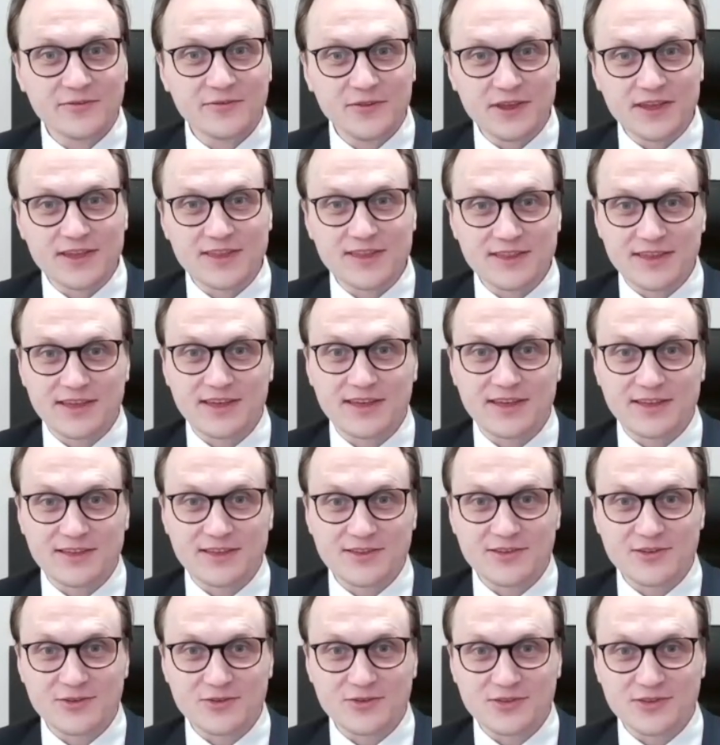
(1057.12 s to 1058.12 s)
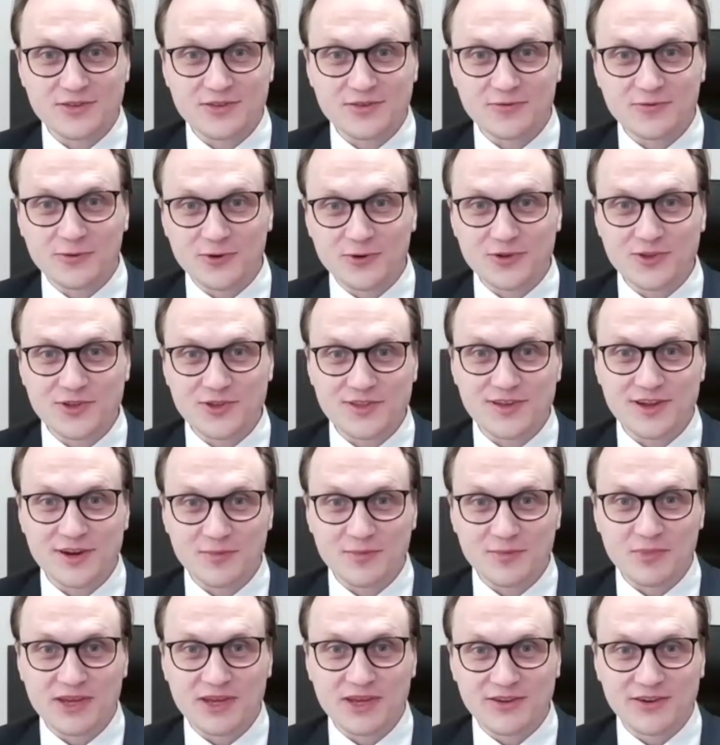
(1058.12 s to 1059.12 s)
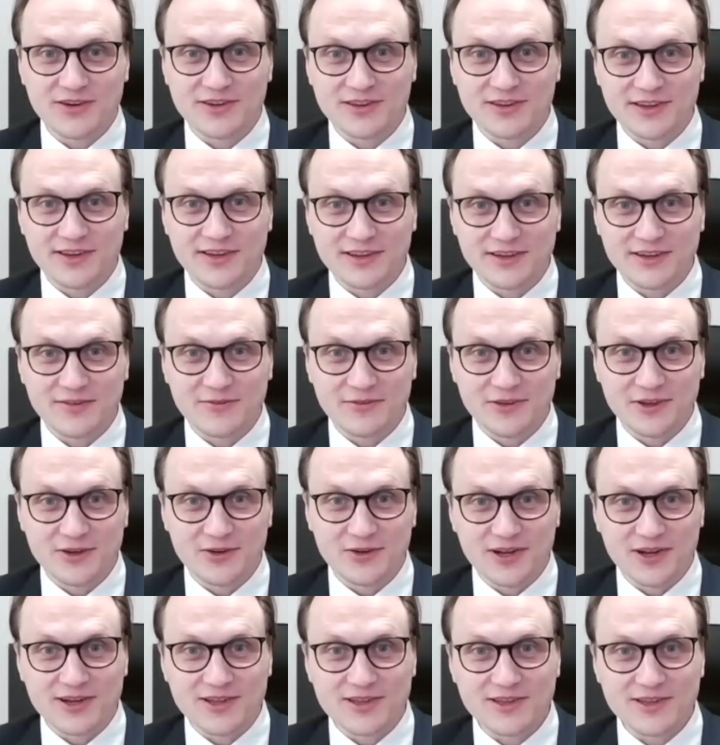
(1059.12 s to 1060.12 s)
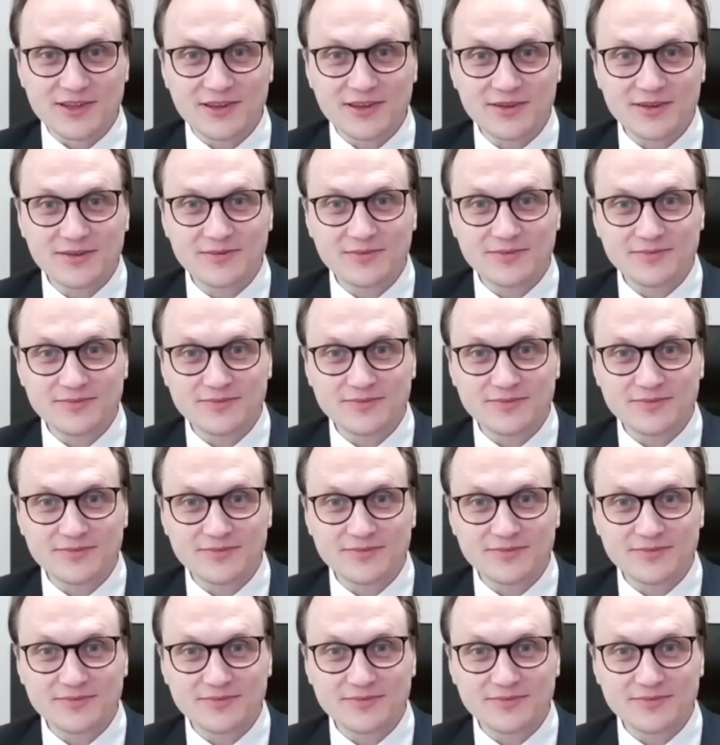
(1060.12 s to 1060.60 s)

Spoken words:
fix things, because the forces are bigger than individuals.